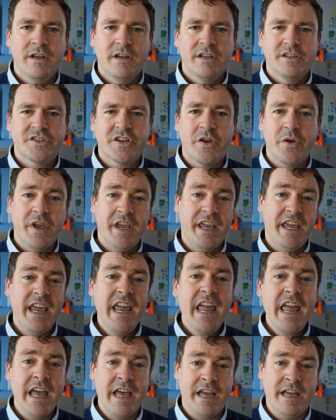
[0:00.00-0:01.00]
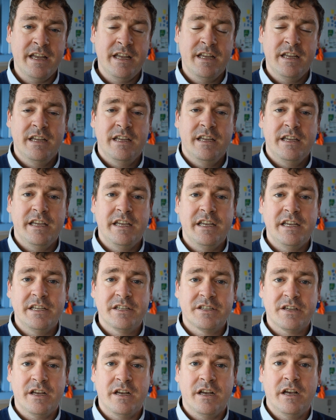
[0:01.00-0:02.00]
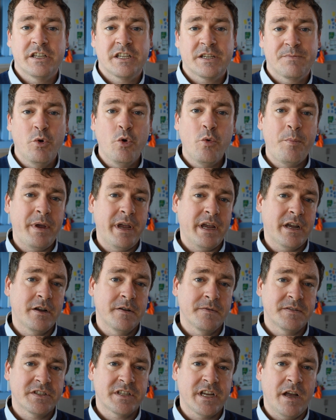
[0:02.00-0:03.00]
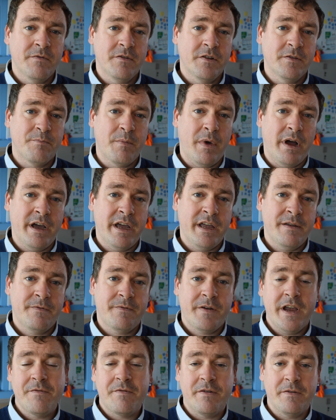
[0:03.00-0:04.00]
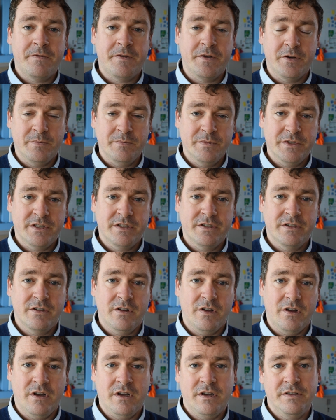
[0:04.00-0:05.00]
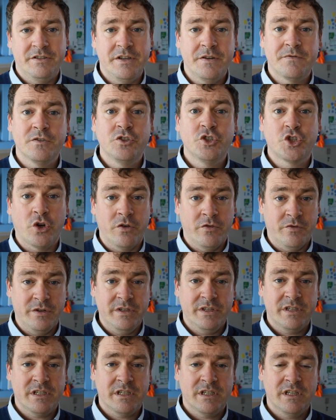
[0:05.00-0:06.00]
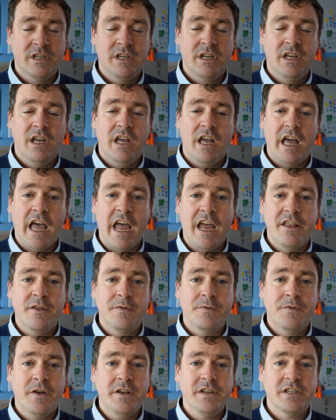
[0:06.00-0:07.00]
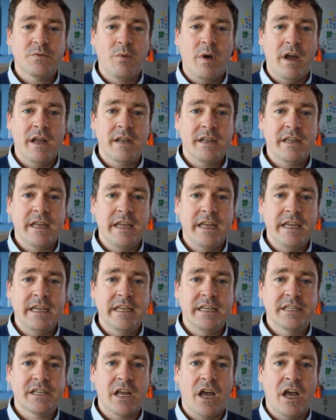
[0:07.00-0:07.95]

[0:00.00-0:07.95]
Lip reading: So here is a small pick of some of my favourite films, different genres. And the first one is